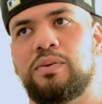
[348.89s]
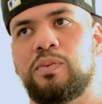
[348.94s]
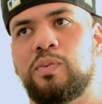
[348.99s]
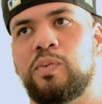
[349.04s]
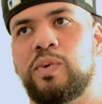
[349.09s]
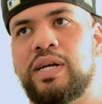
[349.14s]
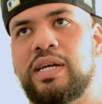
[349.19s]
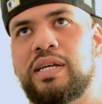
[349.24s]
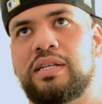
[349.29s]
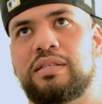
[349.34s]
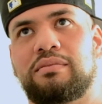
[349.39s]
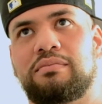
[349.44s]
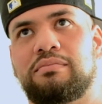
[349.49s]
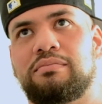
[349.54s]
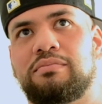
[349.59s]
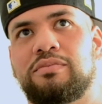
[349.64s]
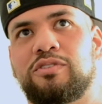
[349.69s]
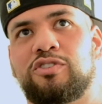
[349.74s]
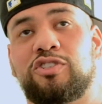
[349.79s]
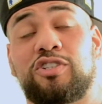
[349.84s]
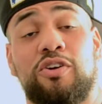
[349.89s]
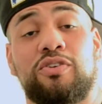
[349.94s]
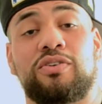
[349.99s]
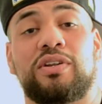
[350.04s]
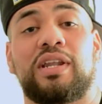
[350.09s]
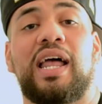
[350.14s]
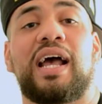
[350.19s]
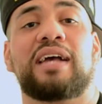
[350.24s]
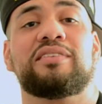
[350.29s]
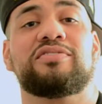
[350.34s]
with certain
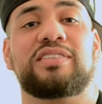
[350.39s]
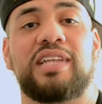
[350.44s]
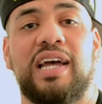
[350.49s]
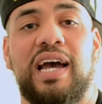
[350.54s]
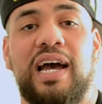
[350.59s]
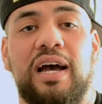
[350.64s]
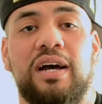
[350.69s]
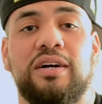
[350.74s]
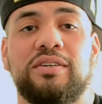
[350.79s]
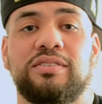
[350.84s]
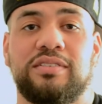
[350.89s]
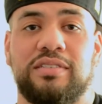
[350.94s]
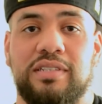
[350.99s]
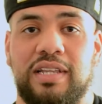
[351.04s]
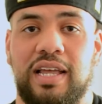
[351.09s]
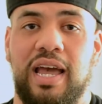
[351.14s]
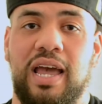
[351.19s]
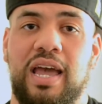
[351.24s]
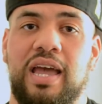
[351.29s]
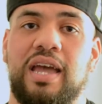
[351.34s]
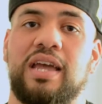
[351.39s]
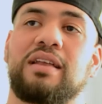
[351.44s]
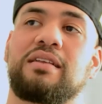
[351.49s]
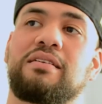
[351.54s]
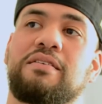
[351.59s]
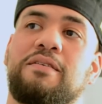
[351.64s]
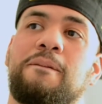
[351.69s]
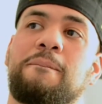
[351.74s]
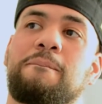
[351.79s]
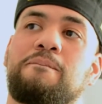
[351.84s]
lifestyles that
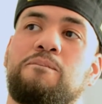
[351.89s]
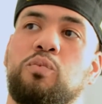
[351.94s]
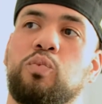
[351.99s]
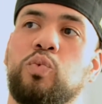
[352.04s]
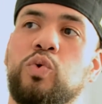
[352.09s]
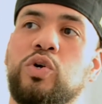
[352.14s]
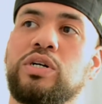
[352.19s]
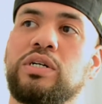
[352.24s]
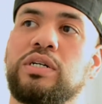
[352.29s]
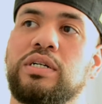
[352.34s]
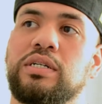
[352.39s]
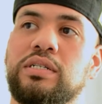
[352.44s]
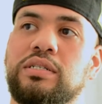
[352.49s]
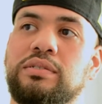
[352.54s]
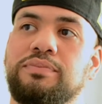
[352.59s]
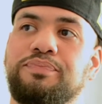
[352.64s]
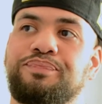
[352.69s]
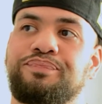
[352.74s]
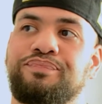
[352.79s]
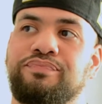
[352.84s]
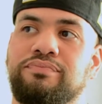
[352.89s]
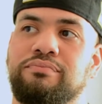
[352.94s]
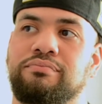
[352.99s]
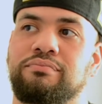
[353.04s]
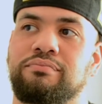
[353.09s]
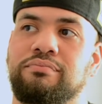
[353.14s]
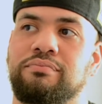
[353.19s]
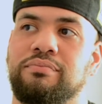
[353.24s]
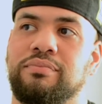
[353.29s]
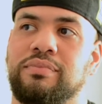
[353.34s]
would
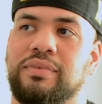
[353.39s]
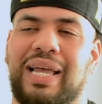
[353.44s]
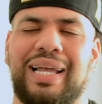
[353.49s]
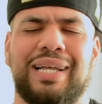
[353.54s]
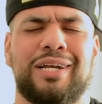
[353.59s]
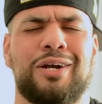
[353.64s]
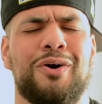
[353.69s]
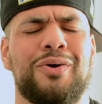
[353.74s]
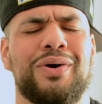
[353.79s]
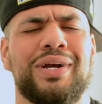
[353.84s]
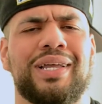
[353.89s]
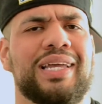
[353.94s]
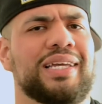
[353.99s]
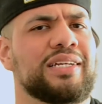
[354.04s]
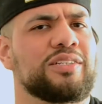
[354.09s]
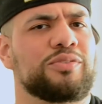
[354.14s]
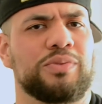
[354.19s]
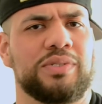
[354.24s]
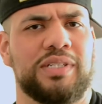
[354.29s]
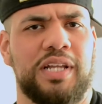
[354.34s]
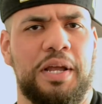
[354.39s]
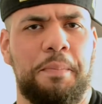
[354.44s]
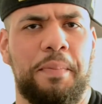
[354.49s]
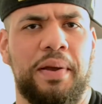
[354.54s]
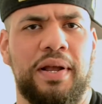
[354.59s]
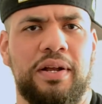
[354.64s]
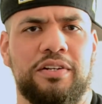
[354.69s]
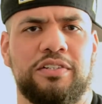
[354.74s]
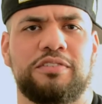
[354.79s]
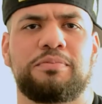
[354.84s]
like go against what their
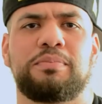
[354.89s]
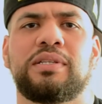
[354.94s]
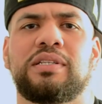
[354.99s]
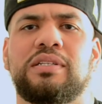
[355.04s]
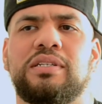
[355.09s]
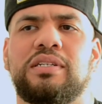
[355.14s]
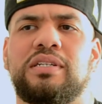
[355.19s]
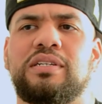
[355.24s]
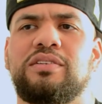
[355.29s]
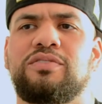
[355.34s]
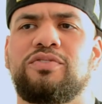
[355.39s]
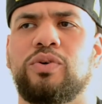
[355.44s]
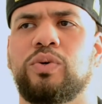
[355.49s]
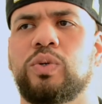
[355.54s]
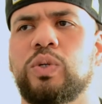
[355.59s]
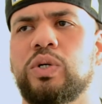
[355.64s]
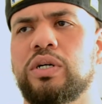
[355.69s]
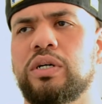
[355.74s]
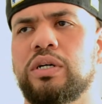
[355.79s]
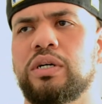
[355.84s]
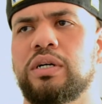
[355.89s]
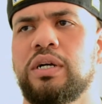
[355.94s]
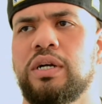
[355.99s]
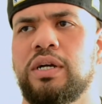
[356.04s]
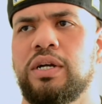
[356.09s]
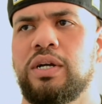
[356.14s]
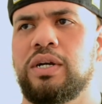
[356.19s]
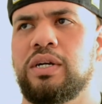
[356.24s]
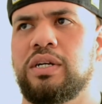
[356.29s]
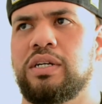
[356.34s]
parents believe, or
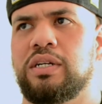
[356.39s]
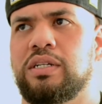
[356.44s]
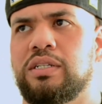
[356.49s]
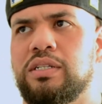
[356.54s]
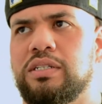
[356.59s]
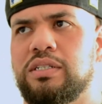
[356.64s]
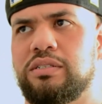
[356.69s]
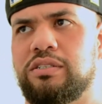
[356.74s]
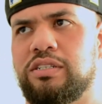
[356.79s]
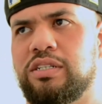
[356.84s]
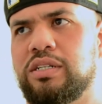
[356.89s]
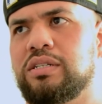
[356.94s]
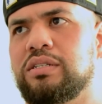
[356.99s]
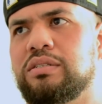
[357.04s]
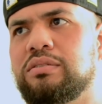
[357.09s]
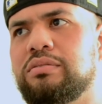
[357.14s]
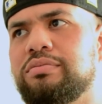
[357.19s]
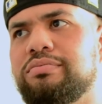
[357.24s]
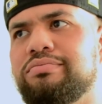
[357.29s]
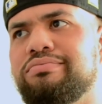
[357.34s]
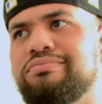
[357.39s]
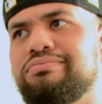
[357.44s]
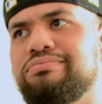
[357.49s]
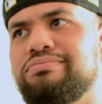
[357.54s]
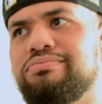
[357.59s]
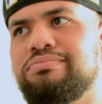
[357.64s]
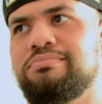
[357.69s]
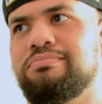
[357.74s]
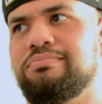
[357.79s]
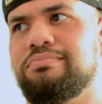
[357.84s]
just
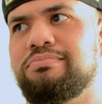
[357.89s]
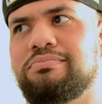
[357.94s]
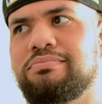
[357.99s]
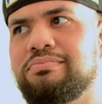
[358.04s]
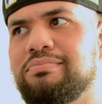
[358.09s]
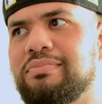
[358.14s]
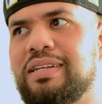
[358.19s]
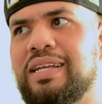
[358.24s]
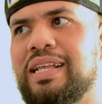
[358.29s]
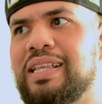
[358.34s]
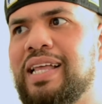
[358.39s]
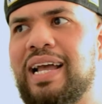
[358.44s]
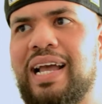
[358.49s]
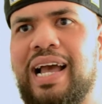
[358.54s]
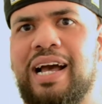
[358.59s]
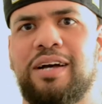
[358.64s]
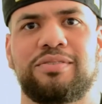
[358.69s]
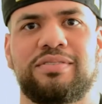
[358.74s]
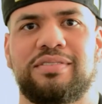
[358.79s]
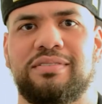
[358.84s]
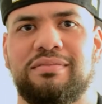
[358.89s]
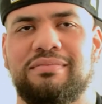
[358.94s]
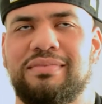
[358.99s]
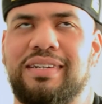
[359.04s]
like outside